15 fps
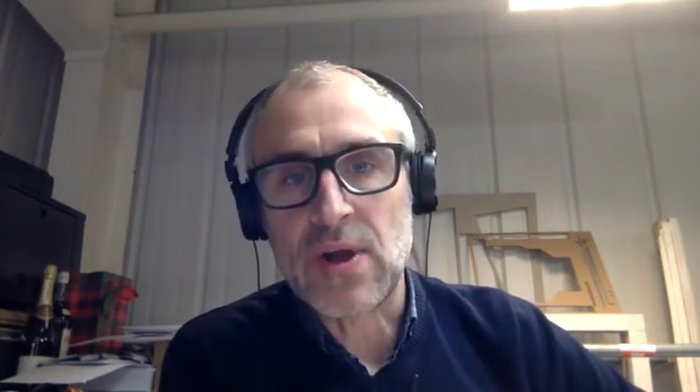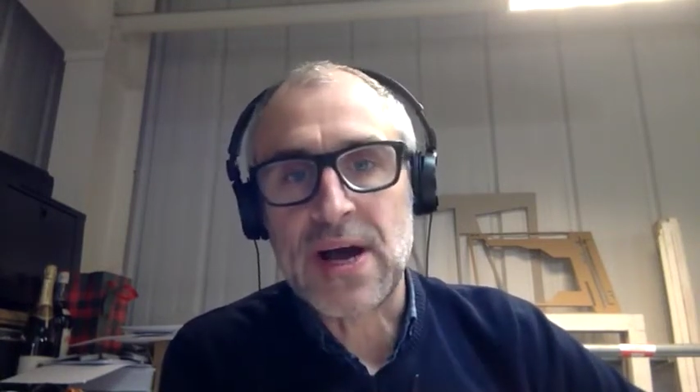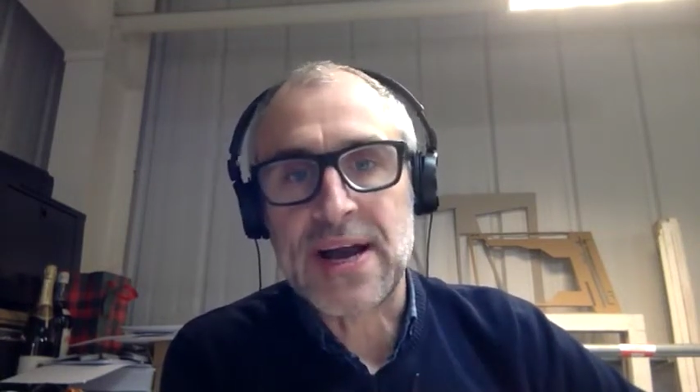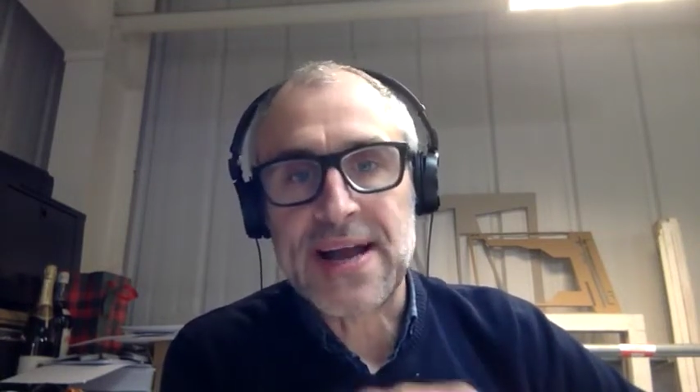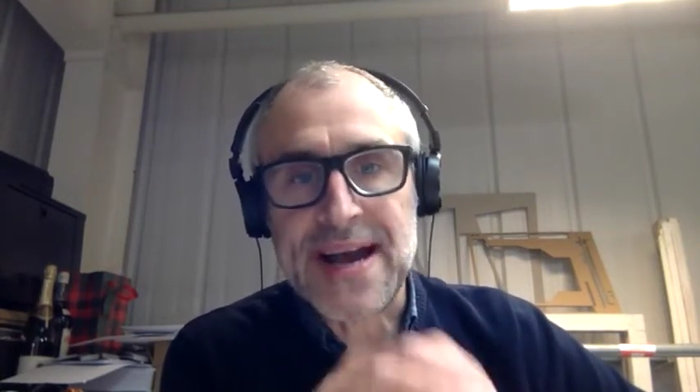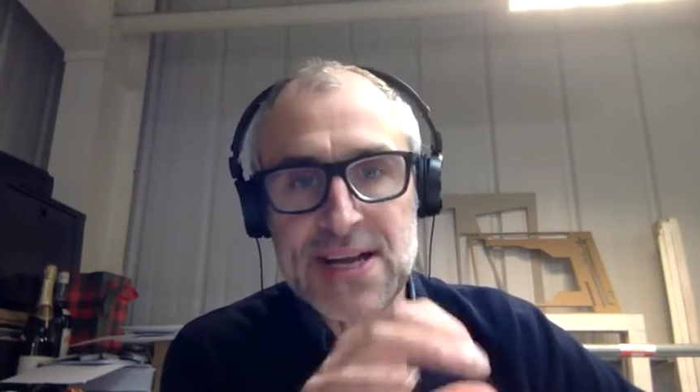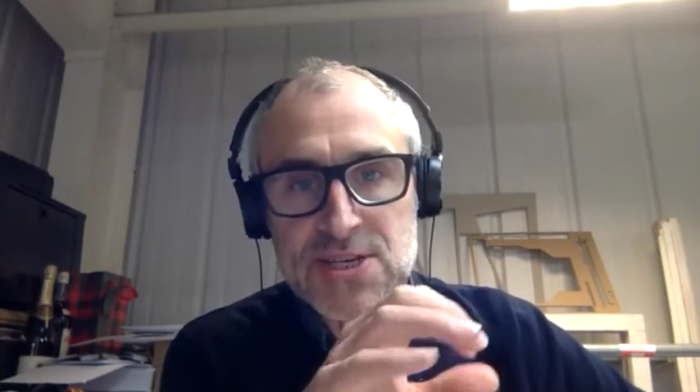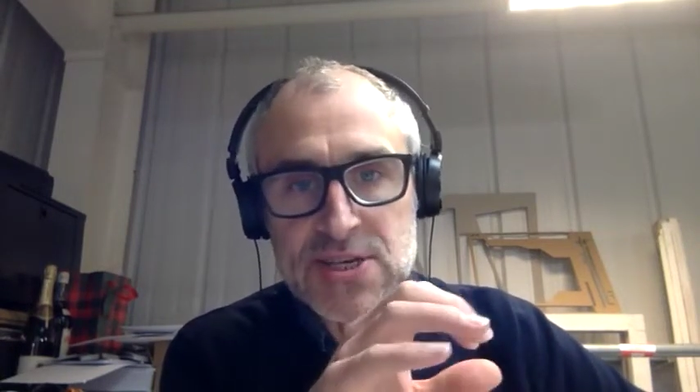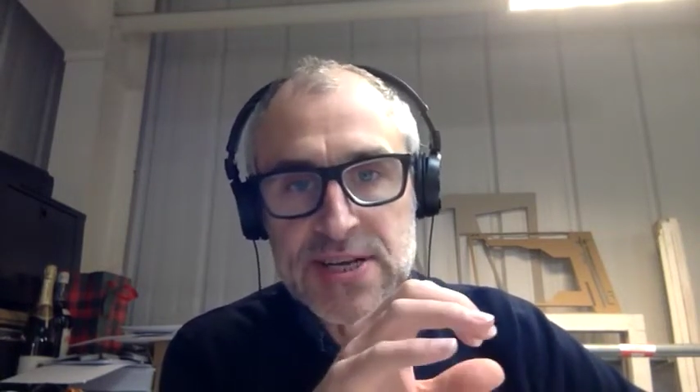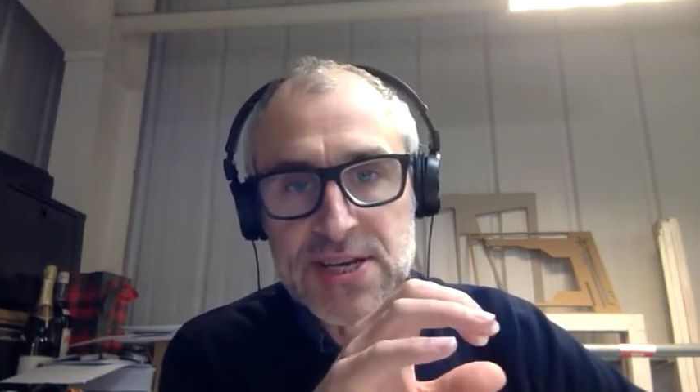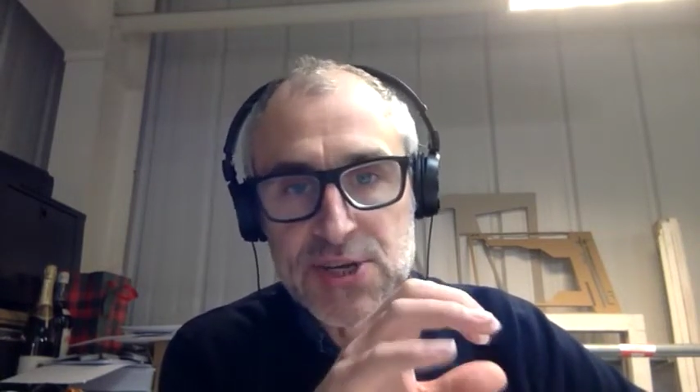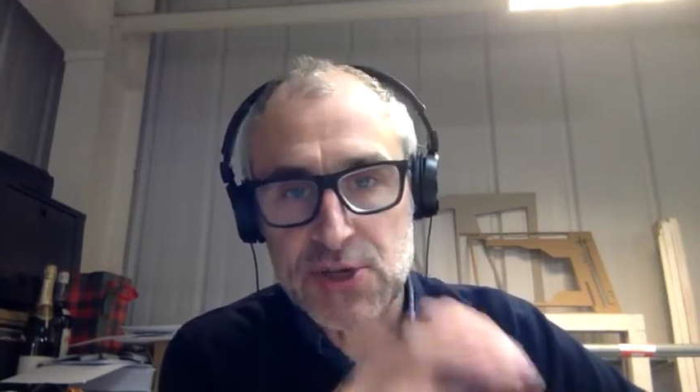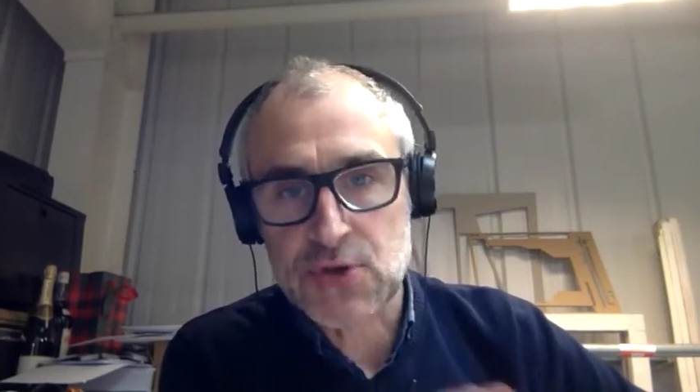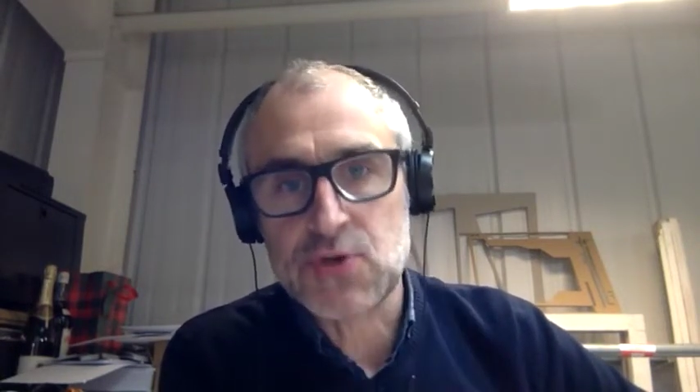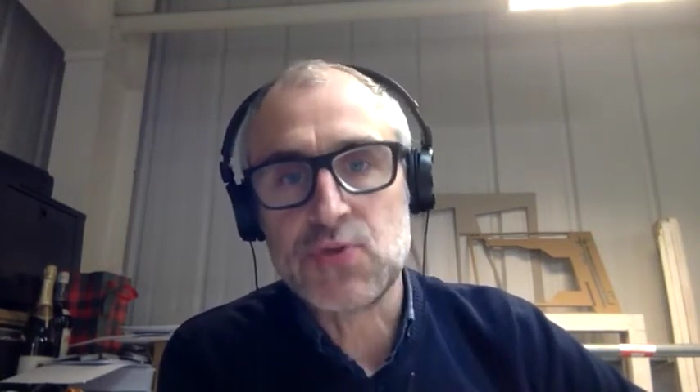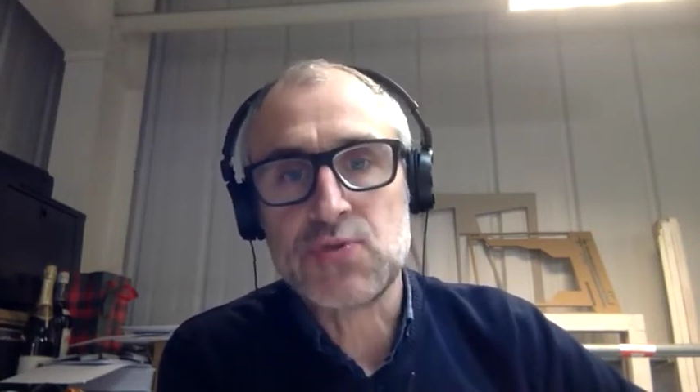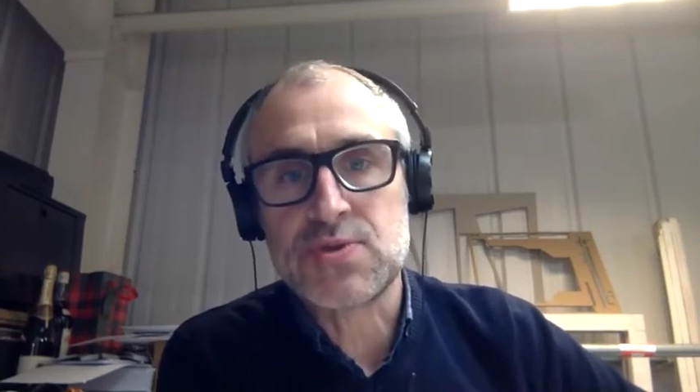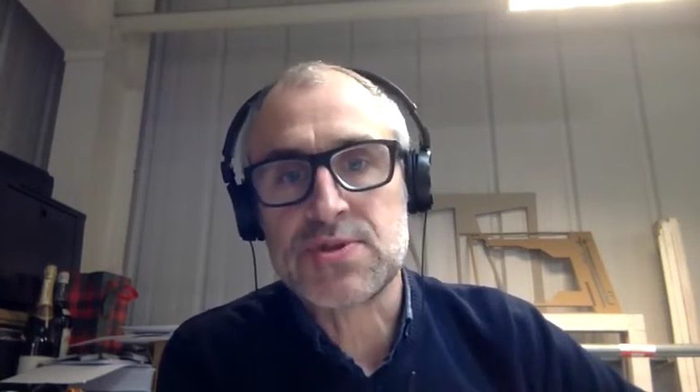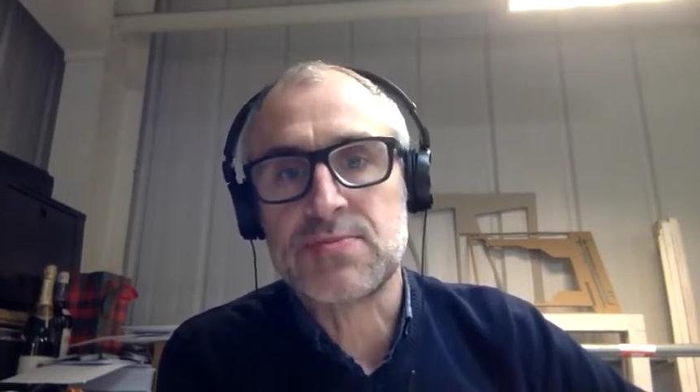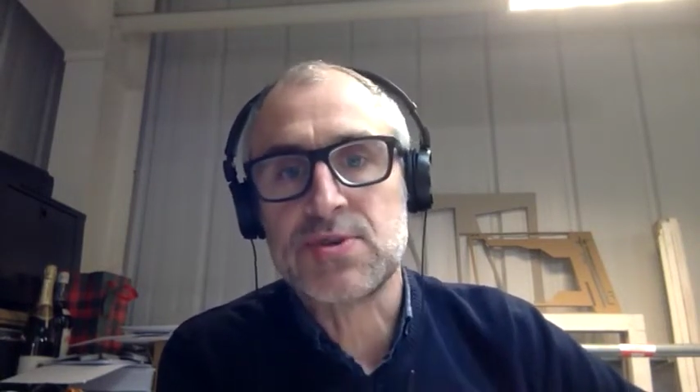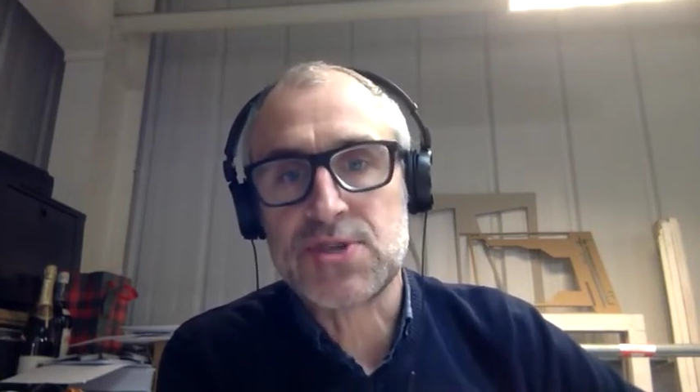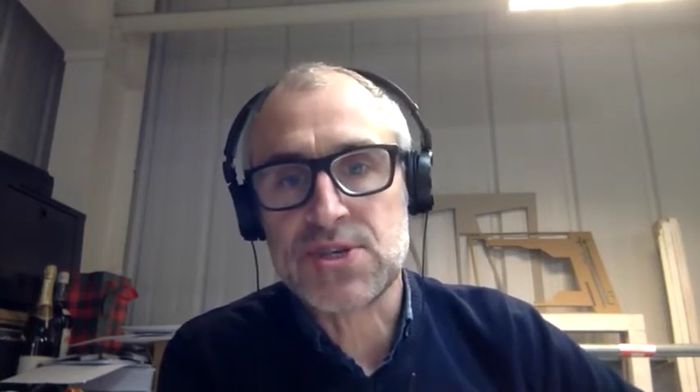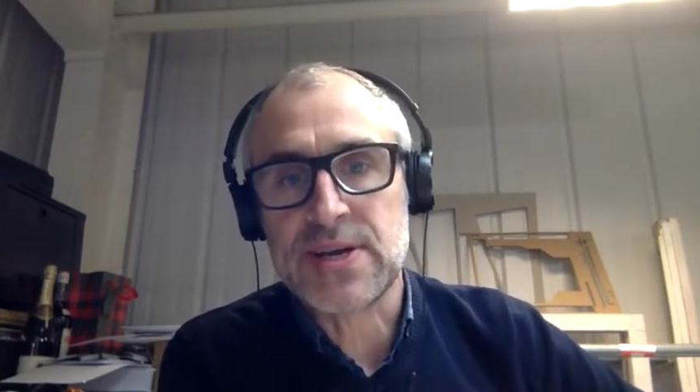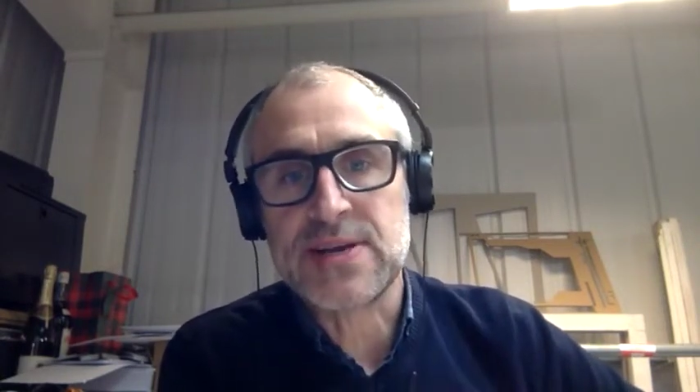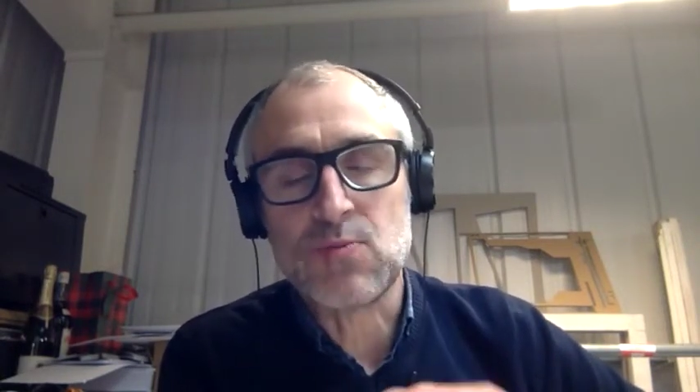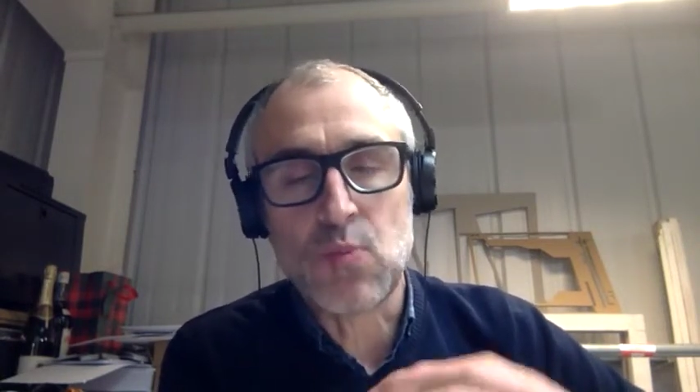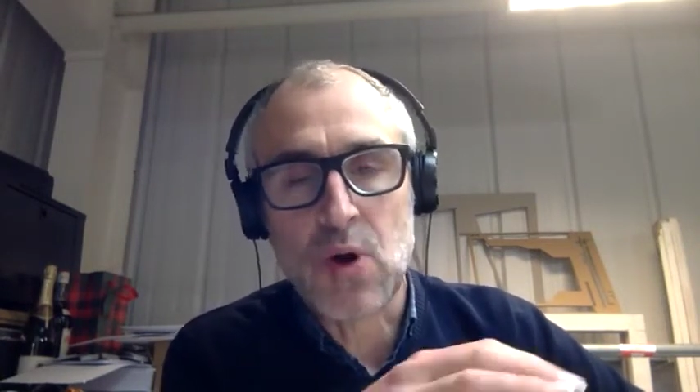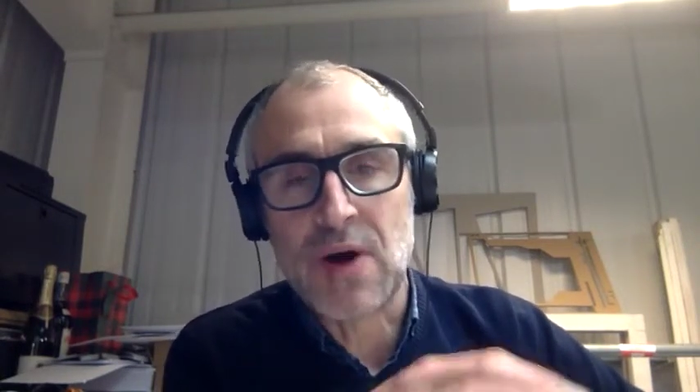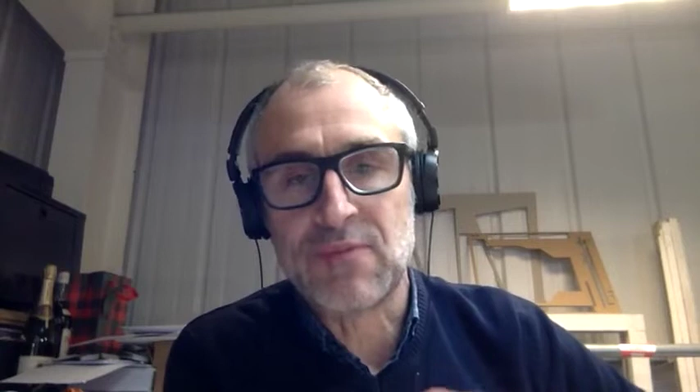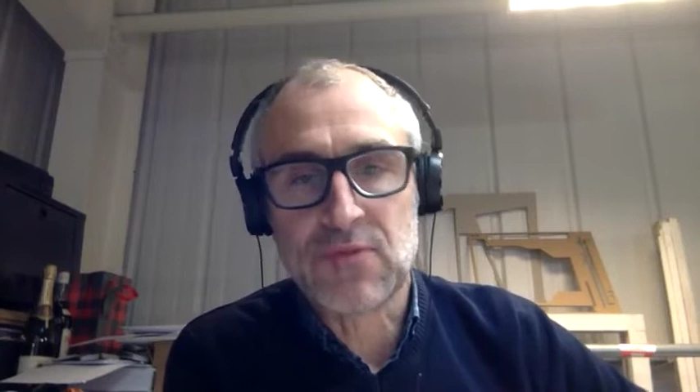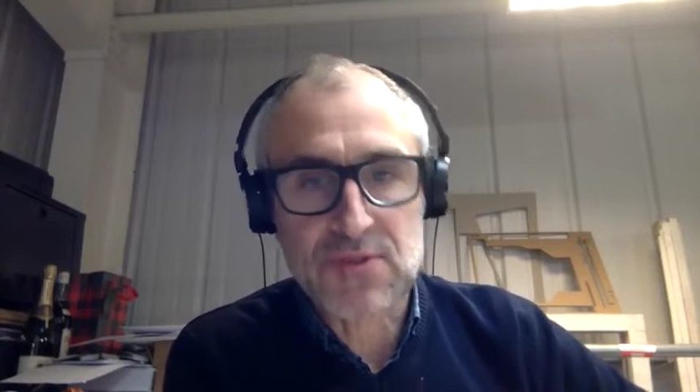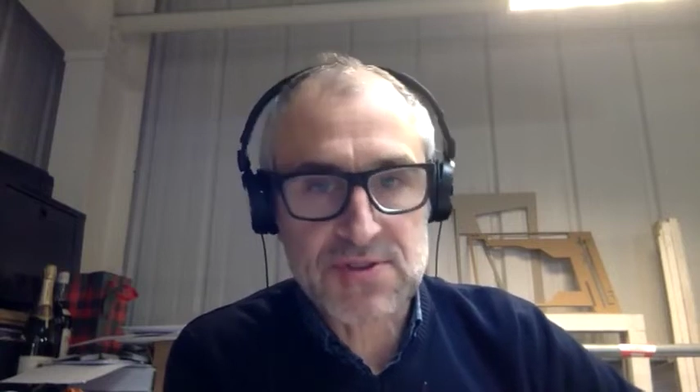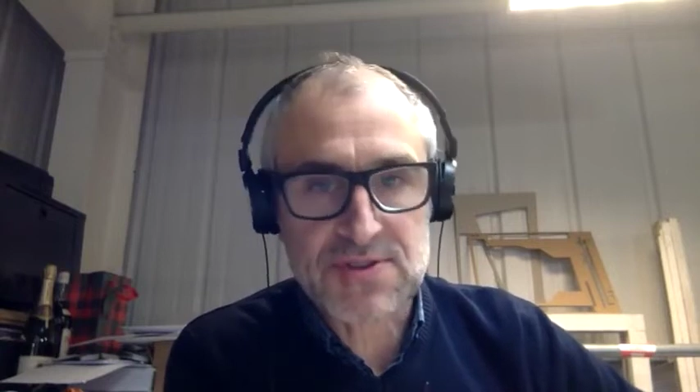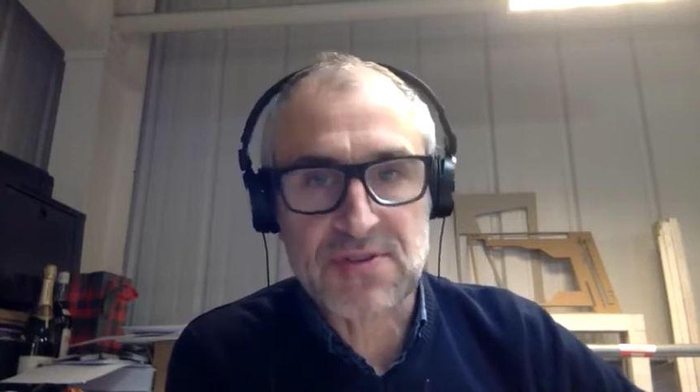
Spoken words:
and actually use the machine once